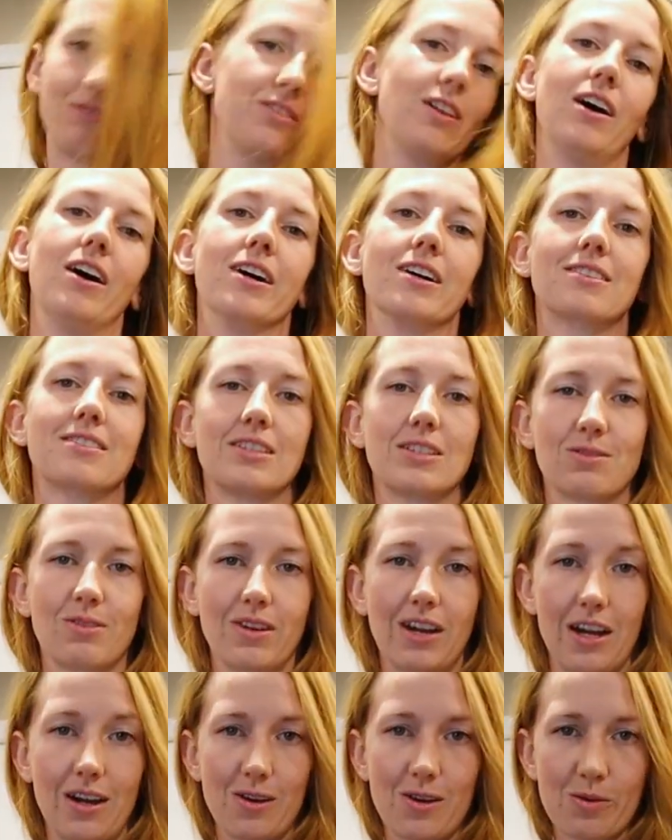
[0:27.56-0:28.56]
vlog since
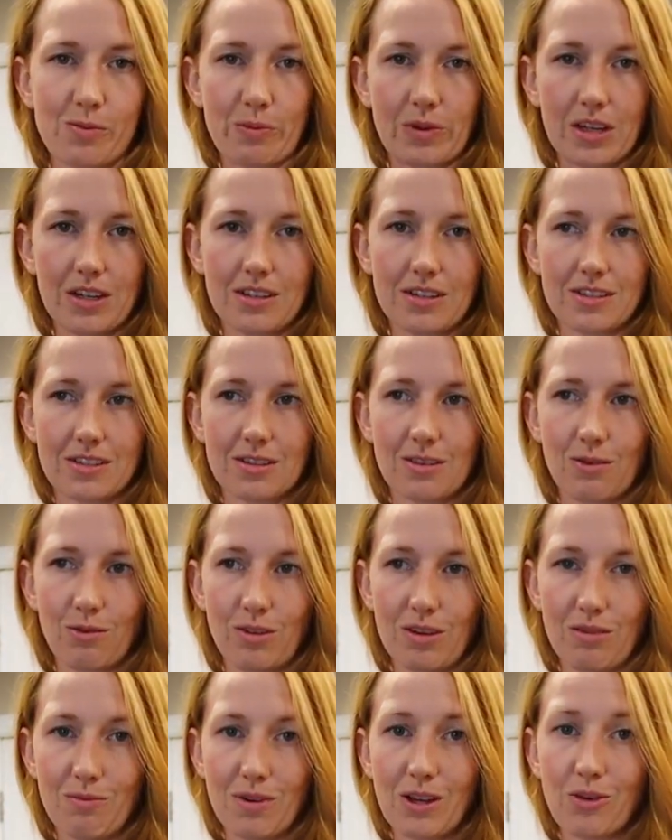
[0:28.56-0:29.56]
we got home because
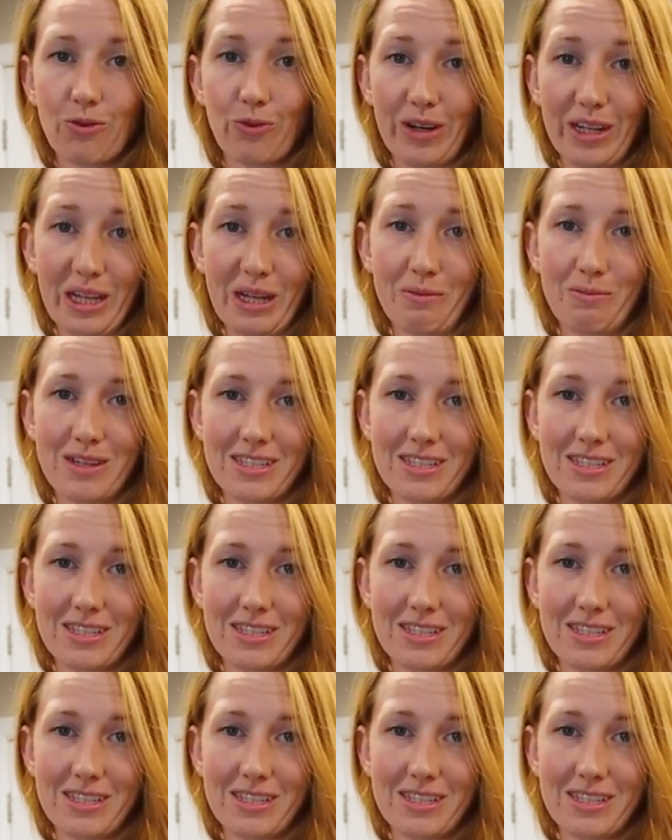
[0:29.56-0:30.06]
we've been really